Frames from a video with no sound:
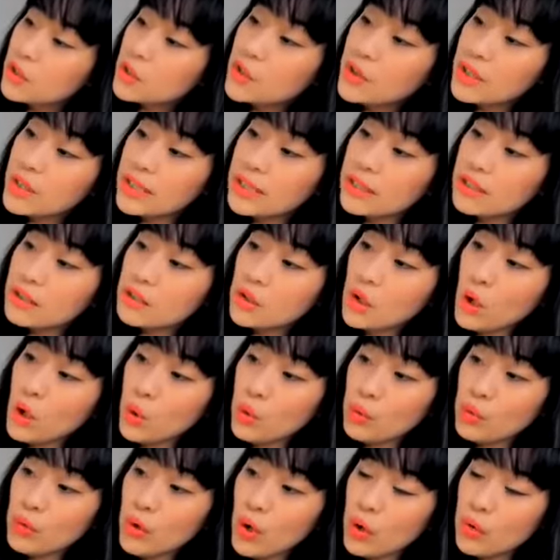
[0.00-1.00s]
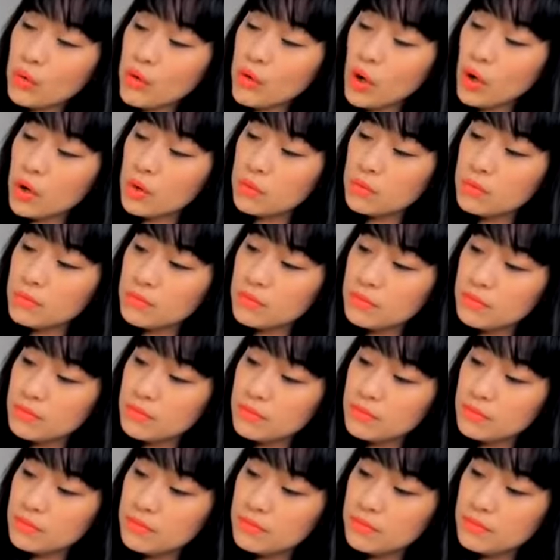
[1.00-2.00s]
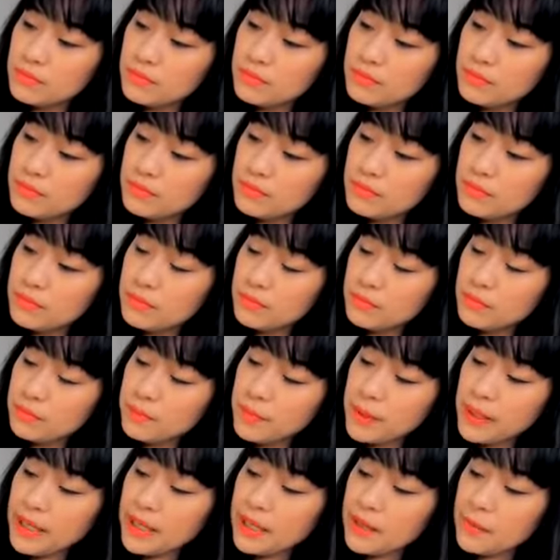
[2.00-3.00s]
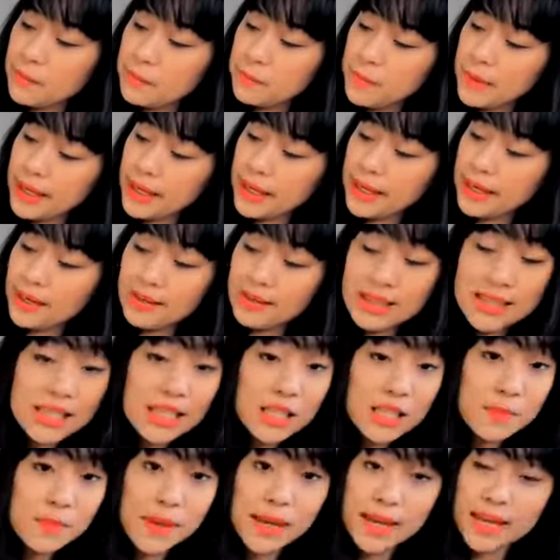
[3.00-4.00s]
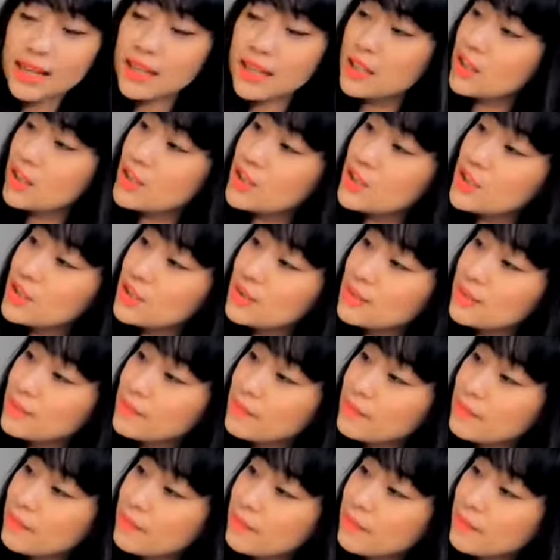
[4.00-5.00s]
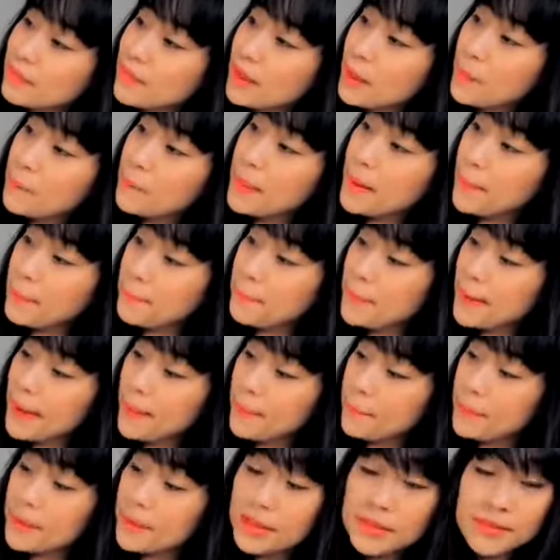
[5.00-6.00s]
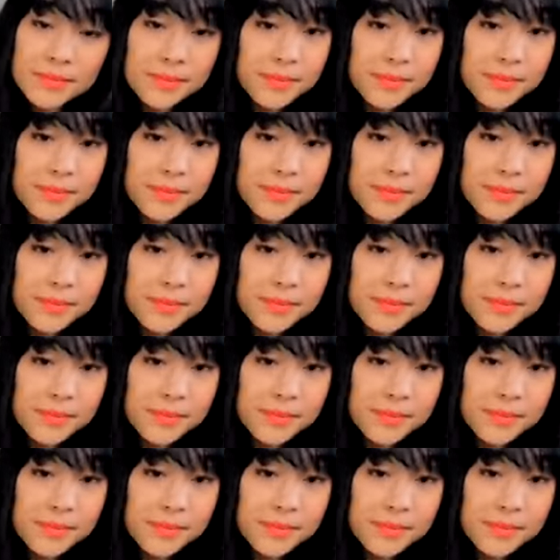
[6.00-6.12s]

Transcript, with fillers: Greek, go, go, go. Pee, pee in Spanish. Pip, pip.